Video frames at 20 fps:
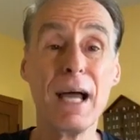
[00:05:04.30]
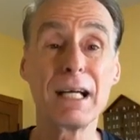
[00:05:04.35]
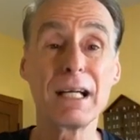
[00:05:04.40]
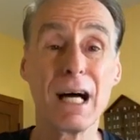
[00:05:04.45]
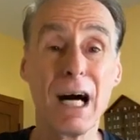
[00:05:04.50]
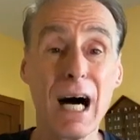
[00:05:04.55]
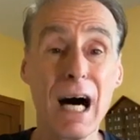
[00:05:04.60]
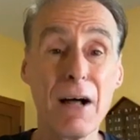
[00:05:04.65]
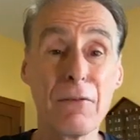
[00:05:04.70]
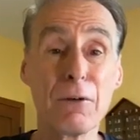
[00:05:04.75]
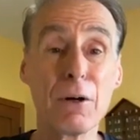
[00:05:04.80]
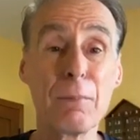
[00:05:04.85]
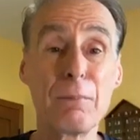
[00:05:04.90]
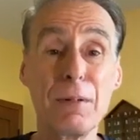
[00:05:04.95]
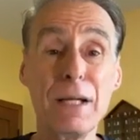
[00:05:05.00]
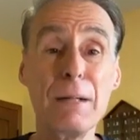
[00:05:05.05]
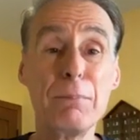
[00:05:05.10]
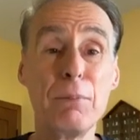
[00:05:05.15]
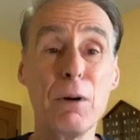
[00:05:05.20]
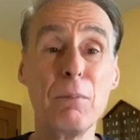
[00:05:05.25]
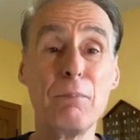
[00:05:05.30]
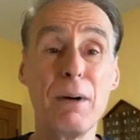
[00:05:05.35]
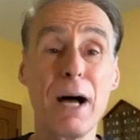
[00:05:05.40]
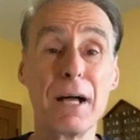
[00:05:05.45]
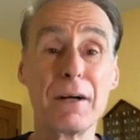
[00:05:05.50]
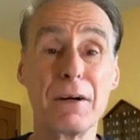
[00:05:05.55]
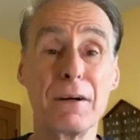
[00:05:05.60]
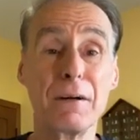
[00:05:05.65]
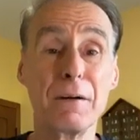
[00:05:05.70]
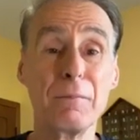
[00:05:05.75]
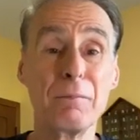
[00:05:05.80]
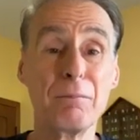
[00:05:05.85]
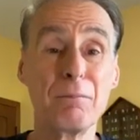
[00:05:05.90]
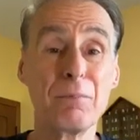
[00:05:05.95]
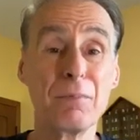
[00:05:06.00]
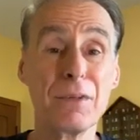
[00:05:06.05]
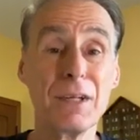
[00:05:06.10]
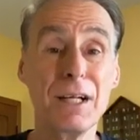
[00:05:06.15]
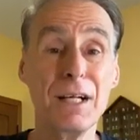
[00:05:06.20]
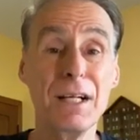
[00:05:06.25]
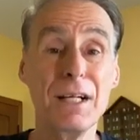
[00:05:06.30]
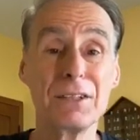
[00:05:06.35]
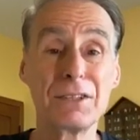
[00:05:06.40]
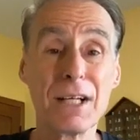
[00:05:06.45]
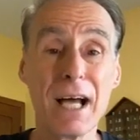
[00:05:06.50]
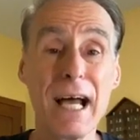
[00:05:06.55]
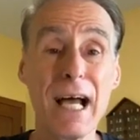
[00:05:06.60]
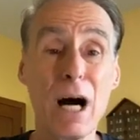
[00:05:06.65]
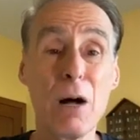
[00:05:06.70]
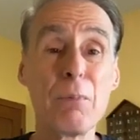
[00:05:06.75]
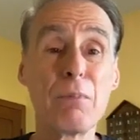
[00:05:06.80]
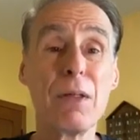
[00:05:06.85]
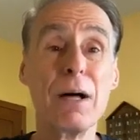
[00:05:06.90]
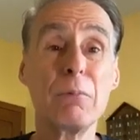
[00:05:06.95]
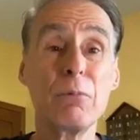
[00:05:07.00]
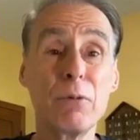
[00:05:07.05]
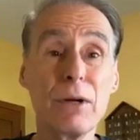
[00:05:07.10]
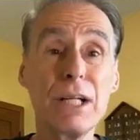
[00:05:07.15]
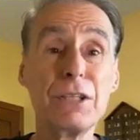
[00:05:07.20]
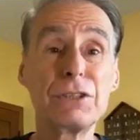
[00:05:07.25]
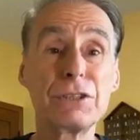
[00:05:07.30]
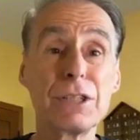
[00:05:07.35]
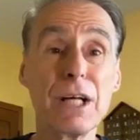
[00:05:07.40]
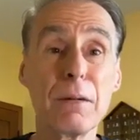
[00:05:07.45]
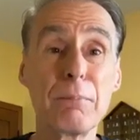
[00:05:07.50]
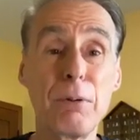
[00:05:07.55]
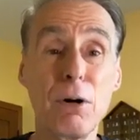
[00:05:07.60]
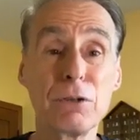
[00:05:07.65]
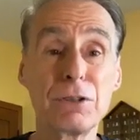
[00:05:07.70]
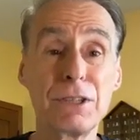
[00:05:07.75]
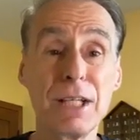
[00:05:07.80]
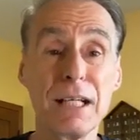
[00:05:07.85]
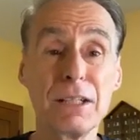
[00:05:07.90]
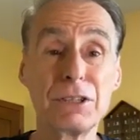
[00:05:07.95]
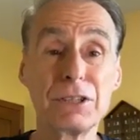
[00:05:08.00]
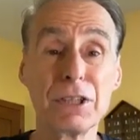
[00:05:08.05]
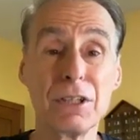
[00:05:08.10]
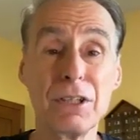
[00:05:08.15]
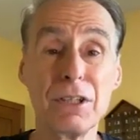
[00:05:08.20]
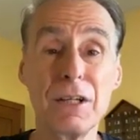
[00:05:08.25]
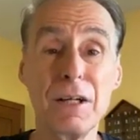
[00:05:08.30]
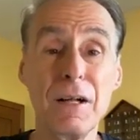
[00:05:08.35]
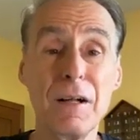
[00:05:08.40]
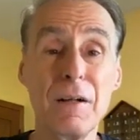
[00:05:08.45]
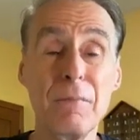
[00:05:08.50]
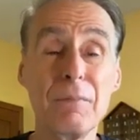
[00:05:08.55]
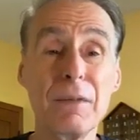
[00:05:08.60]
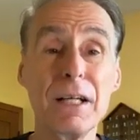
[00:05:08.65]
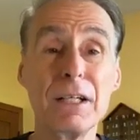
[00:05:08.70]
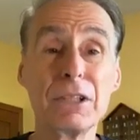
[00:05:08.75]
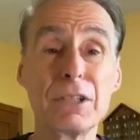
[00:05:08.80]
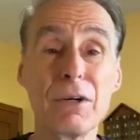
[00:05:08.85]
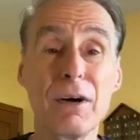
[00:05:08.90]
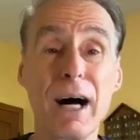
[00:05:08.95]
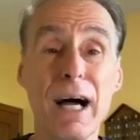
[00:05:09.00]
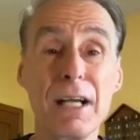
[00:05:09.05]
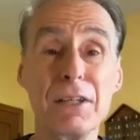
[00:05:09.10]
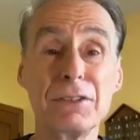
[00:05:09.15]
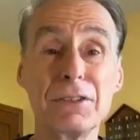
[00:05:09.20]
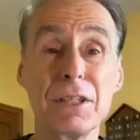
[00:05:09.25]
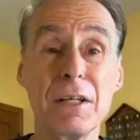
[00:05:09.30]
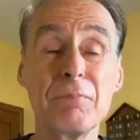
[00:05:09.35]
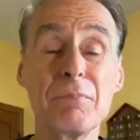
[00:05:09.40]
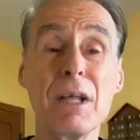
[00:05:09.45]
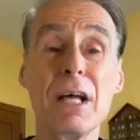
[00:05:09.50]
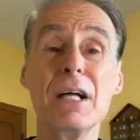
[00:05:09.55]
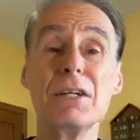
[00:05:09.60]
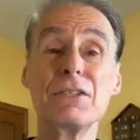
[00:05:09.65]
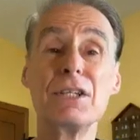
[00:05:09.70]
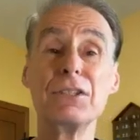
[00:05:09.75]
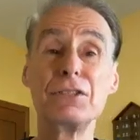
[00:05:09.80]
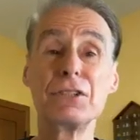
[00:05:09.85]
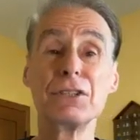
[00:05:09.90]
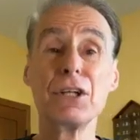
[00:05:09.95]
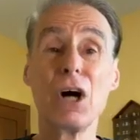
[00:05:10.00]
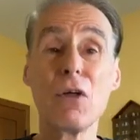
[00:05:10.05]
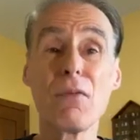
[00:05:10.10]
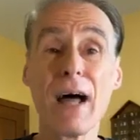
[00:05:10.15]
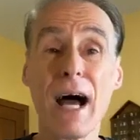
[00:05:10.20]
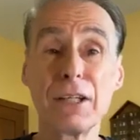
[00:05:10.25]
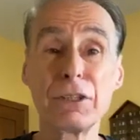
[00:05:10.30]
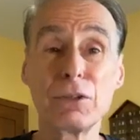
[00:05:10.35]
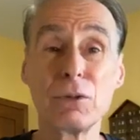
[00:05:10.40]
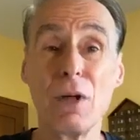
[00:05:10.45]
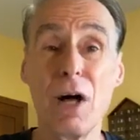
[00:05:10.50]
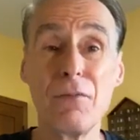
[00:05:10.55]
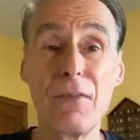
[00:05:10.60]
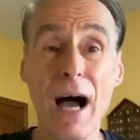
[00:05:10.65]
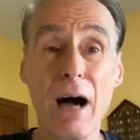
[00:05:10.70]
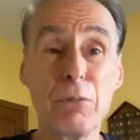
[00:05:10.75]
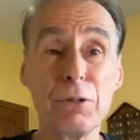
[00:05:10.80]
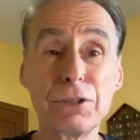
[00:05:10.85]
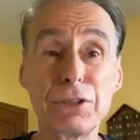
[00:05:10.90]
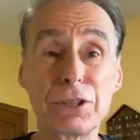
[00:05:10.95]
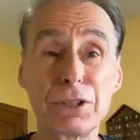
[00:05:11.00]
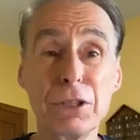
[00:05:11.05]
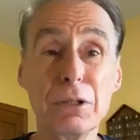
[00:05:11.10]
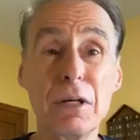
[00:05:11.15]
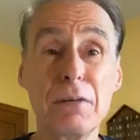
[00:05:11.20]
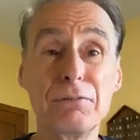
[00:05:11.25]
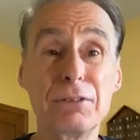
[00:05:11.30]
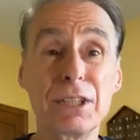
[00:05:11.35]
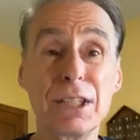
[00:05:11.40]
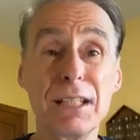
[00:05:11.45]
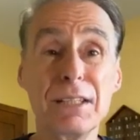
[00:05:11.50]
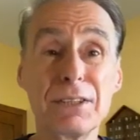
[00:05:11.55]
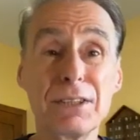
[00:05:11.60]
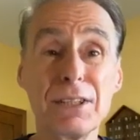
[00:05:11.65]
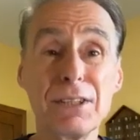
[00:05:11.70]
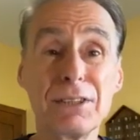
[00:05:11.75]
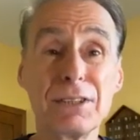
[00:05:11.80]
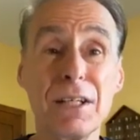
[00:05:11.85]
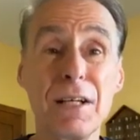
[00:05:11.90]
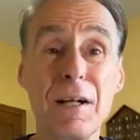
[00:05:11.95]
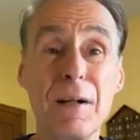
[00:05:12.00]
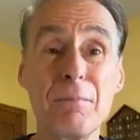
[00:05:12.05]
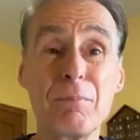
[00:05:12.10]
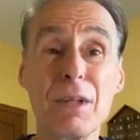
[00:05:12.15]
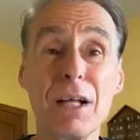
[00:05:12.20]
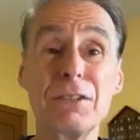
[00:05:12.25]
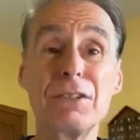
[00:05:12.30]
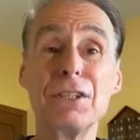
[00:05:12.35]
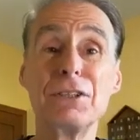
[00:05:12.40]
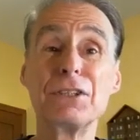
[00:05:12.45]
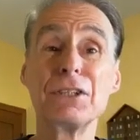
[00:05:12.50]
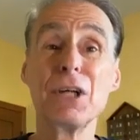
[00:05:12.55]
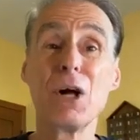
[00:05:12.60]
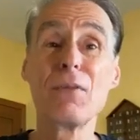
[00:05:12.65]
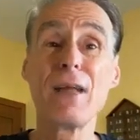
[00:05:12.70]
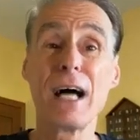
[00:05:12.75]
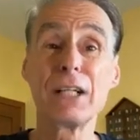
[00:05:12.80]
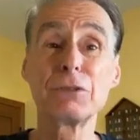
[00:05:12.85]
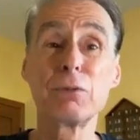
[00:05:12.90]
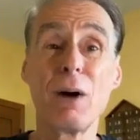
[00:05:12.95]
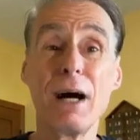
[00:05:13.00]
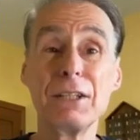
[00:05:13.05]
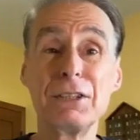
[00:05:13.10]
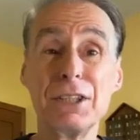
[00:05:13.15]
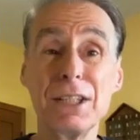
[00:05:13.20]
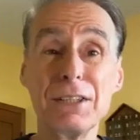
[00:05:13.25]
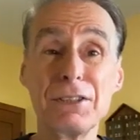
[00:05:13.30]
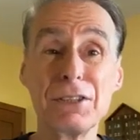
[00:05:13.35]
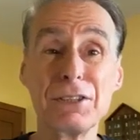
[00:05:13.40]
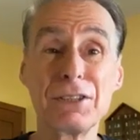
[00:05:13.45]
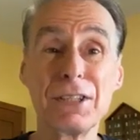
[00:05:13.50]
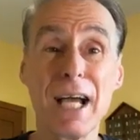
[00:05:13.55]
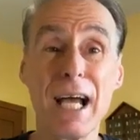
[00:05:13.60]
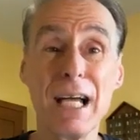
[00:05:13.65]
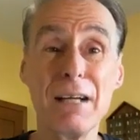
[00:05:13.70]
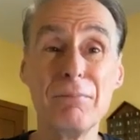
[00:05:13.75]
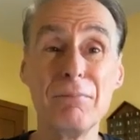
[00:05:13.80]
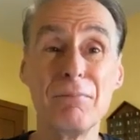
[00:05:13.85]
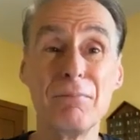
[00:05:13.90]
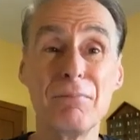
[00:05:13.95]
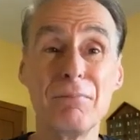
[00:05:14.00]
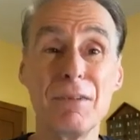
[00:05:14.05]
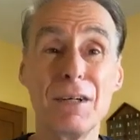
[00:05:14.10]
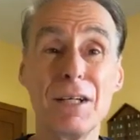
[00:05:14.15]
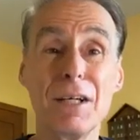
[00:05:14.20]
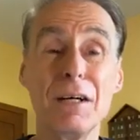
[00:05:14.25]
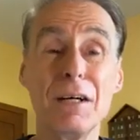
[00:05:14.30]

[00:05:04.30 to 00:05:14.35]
to make other people better, to help them reach their potential in Christ. Did you know that's, that was true of Jesus? Did you know that's why Jesus came?